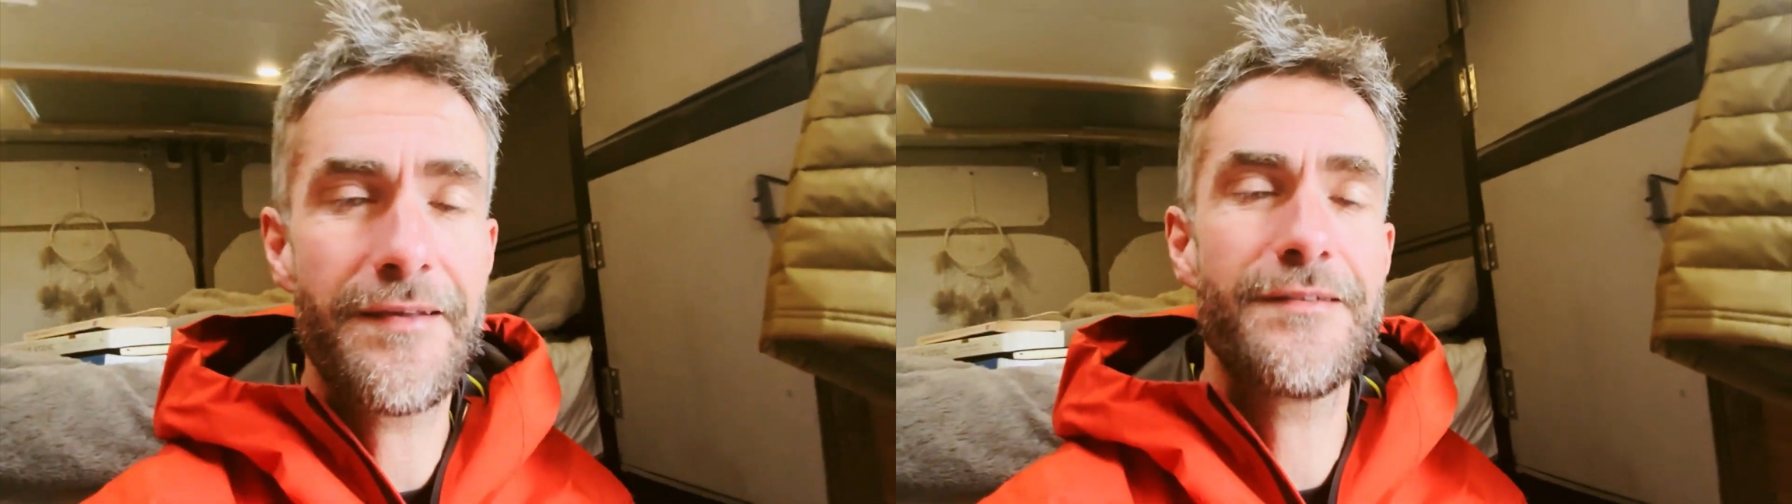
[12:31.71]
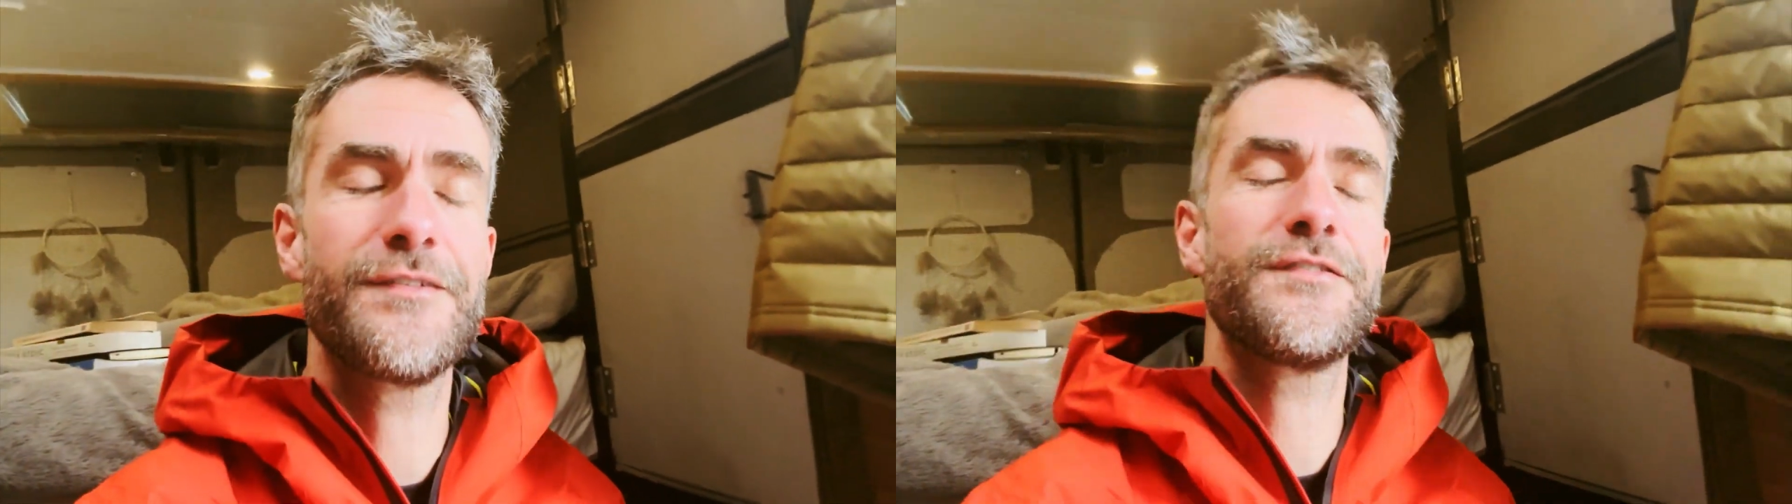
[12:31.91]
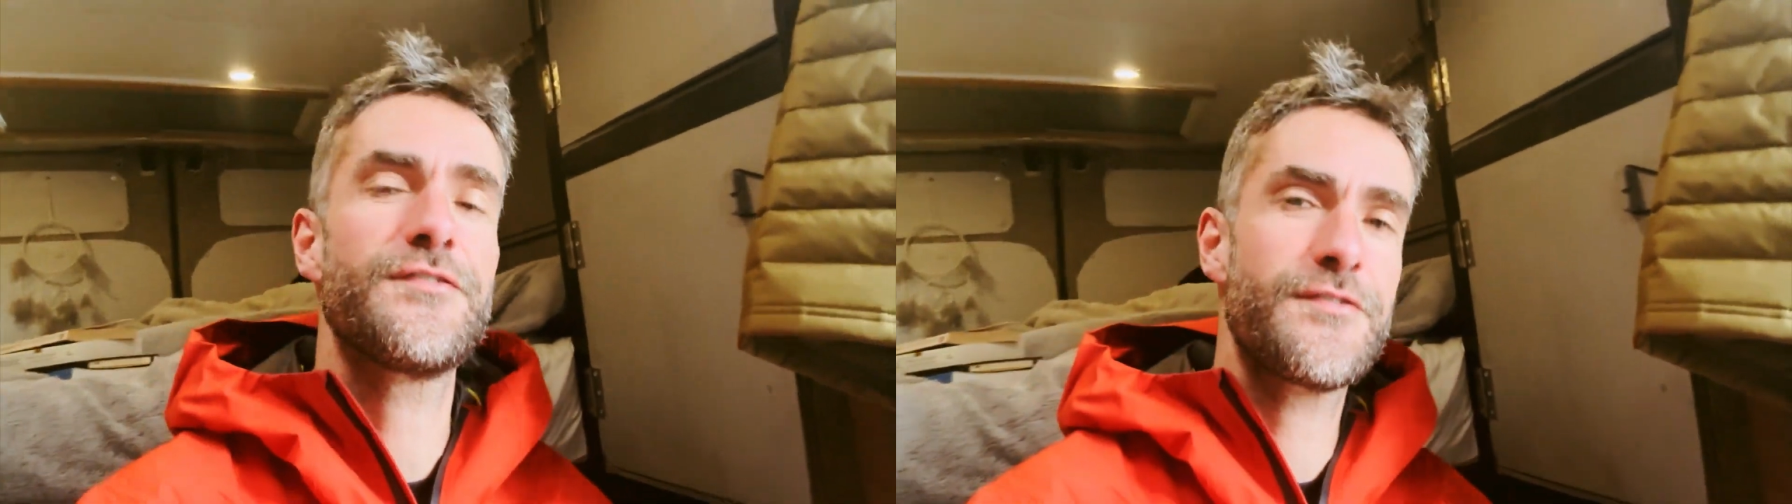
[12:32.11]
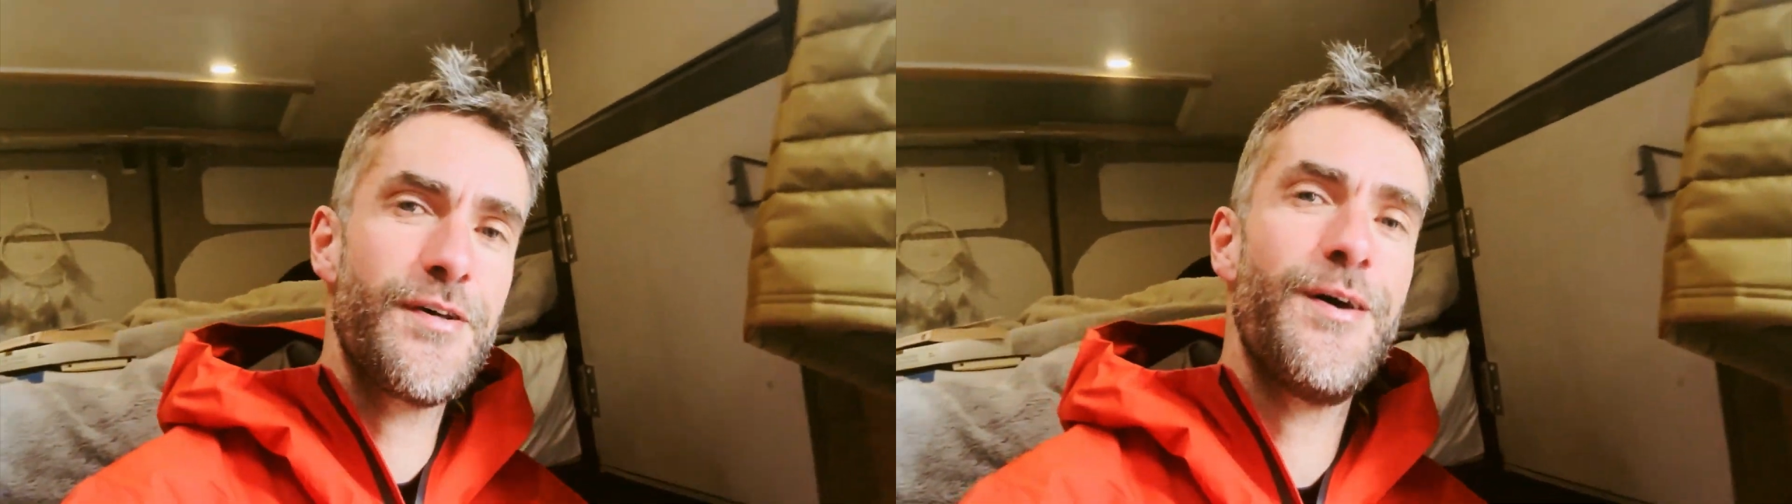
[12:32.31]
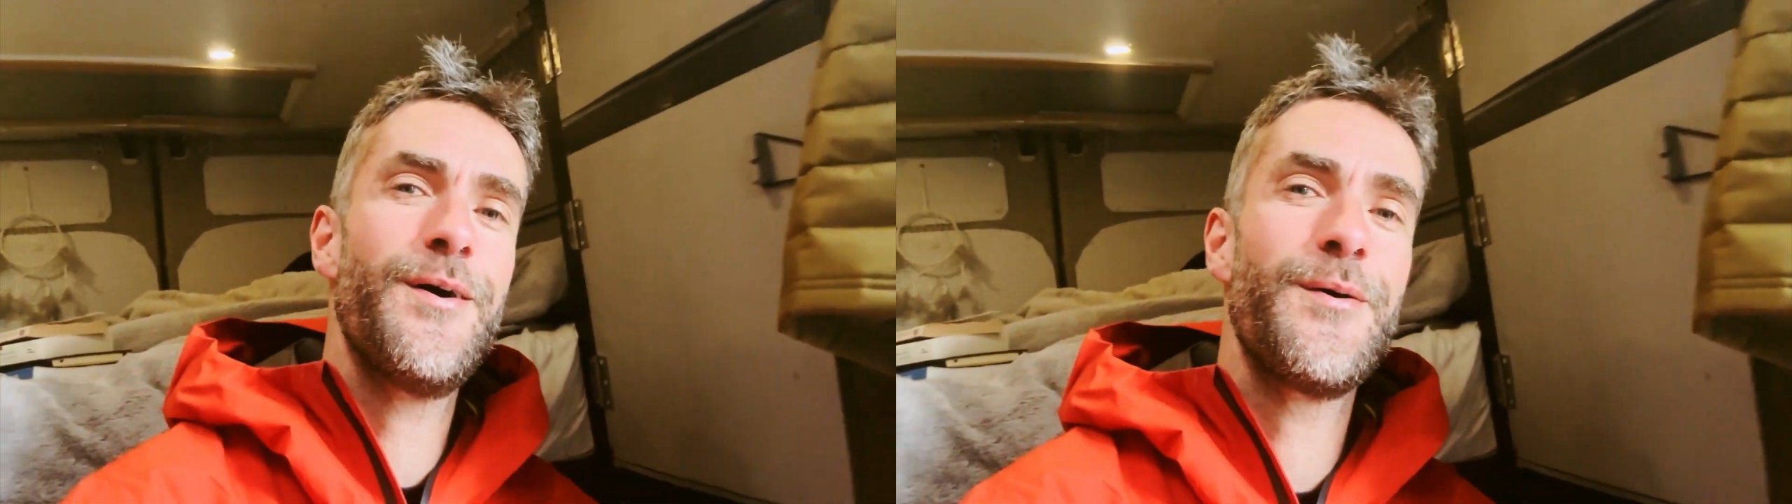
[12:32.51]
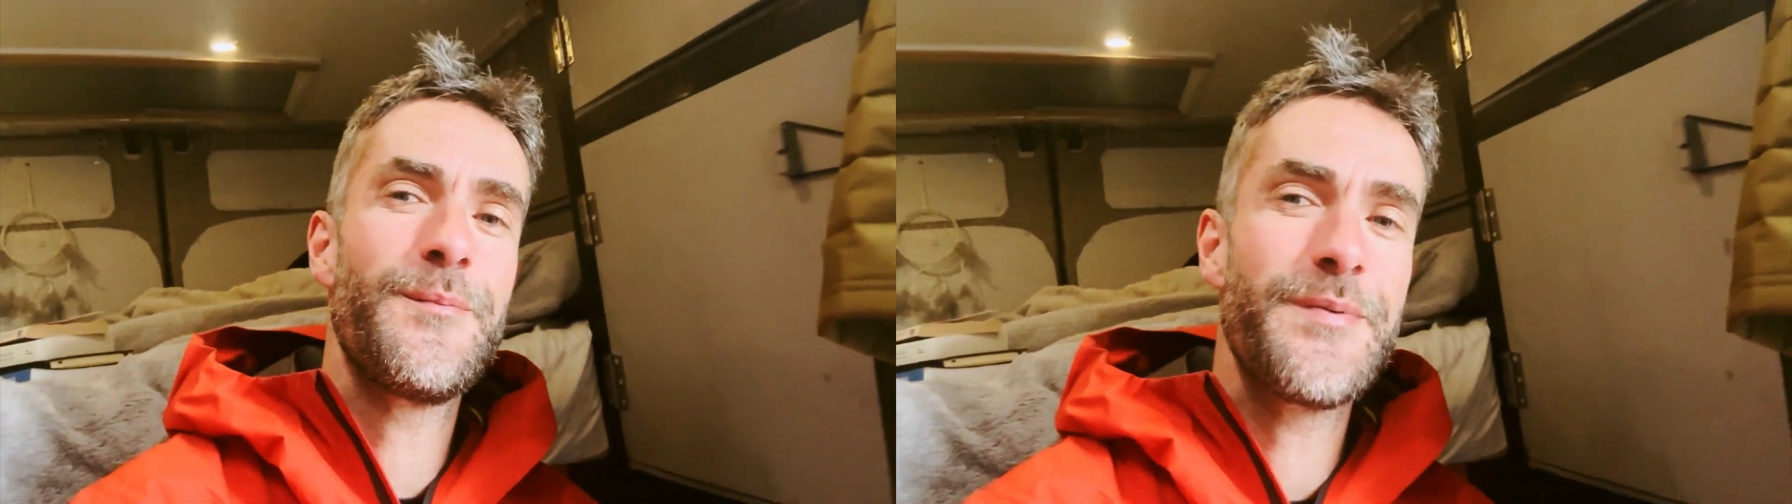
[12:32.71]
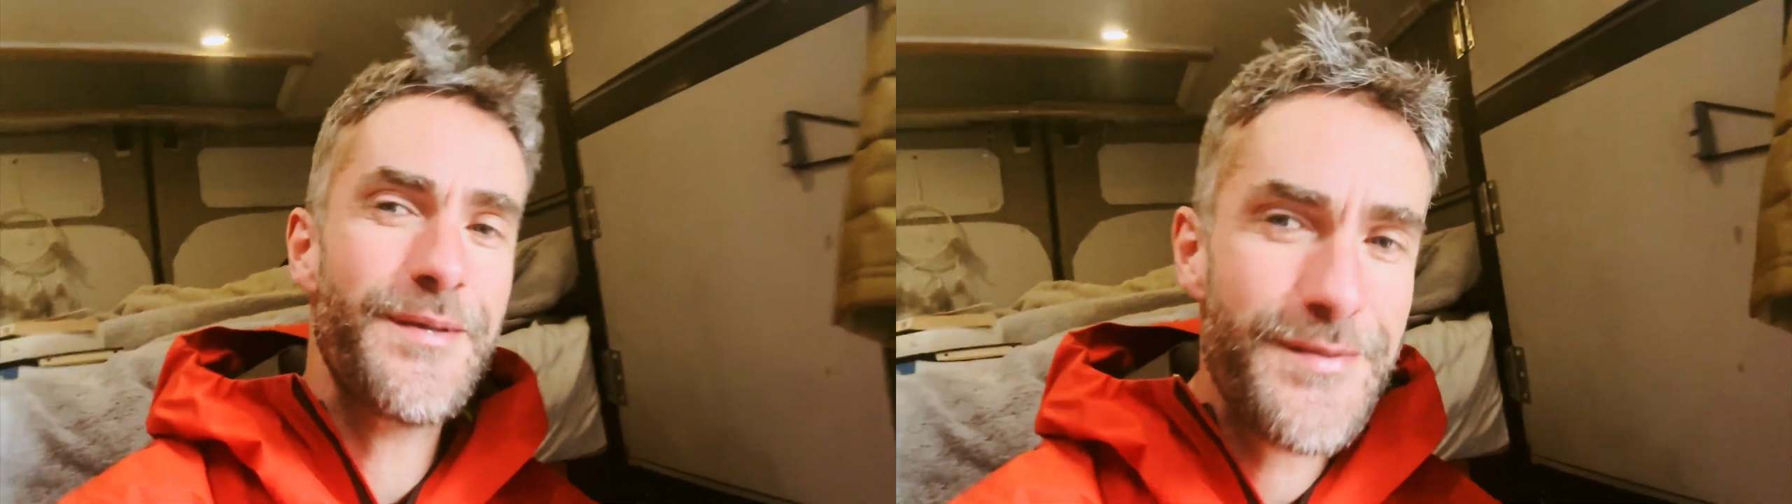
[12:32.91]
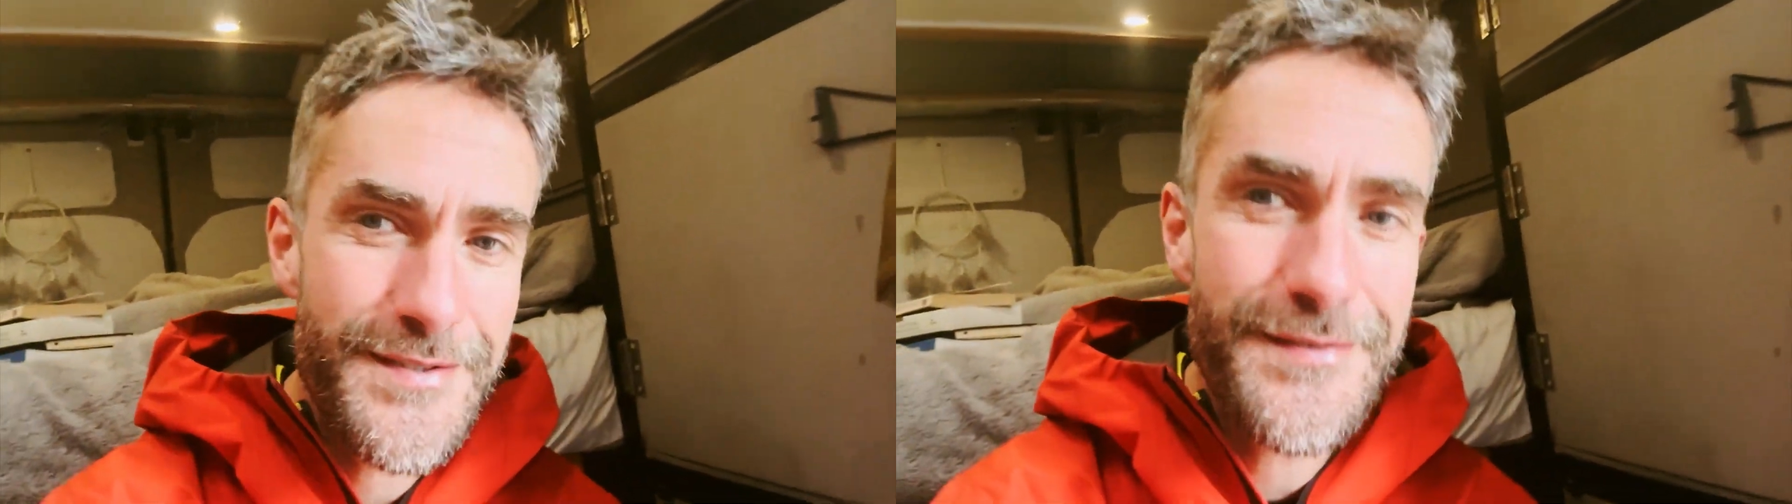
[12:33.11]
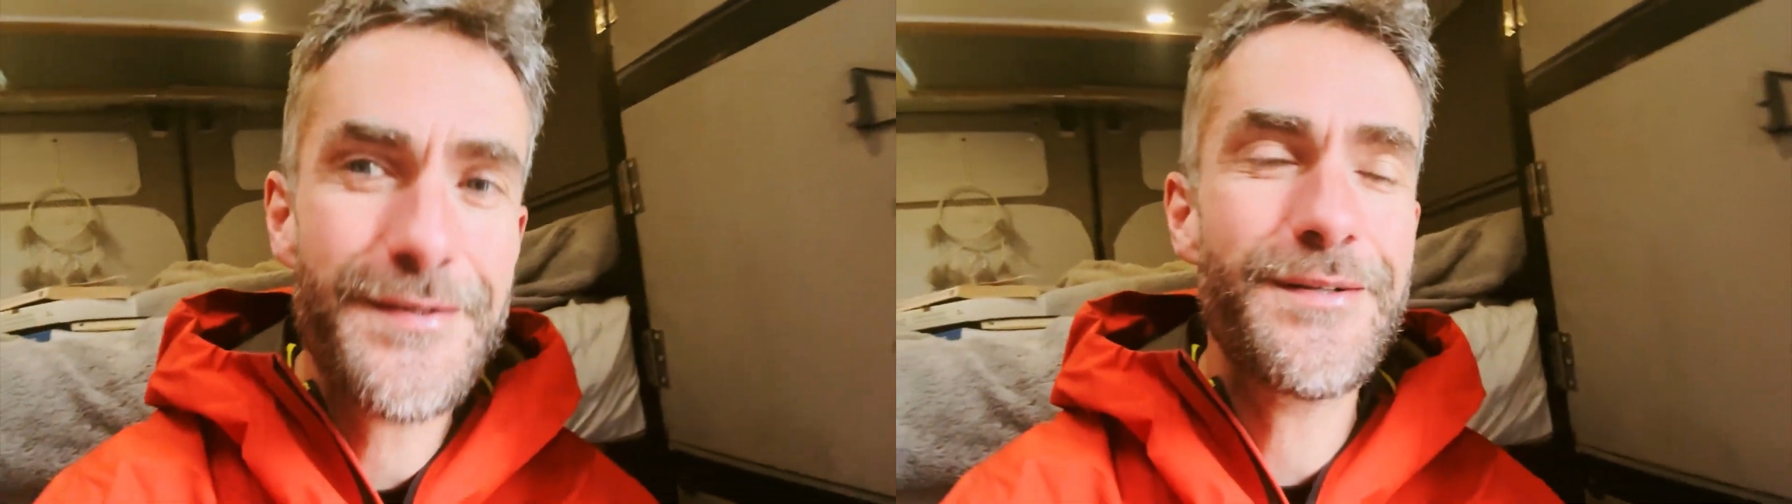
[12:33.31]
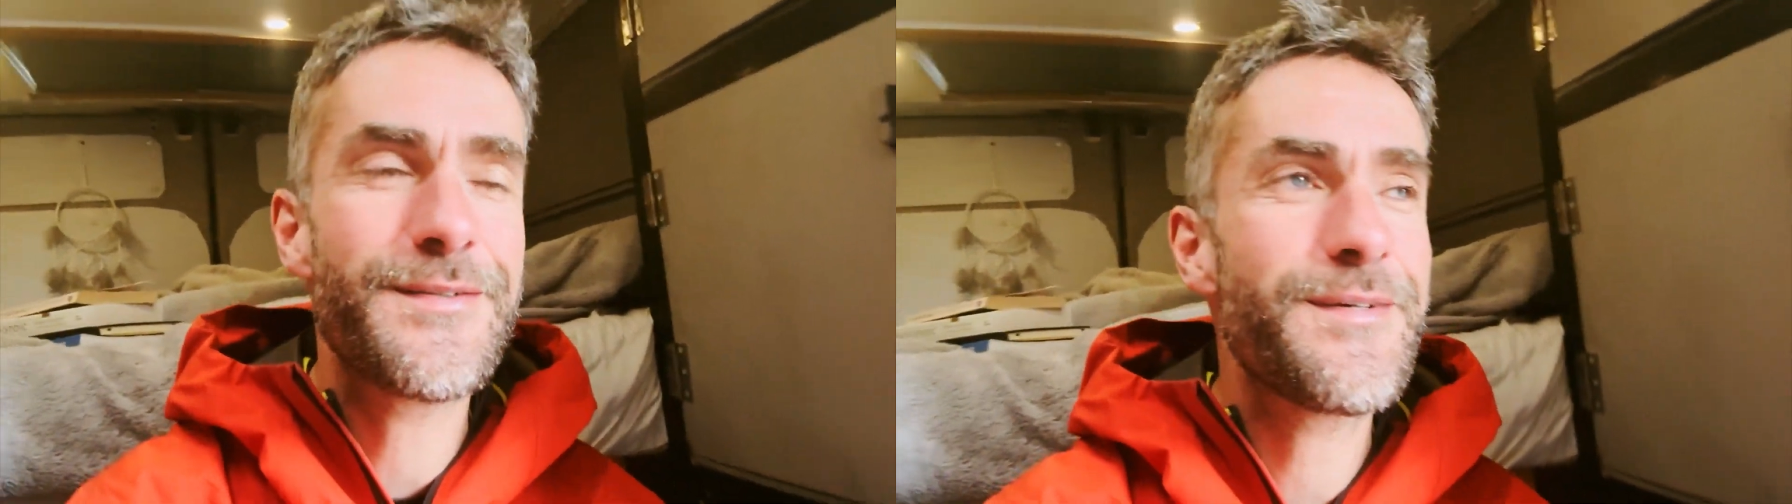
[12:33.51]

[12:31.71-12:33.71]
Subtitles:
just so beautiful,